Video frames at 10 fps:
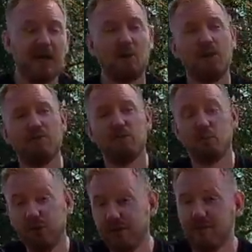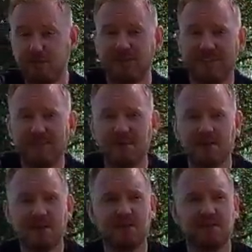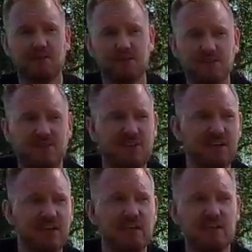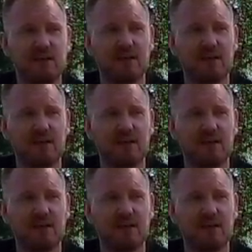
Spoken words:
However, with this pandemic, there is still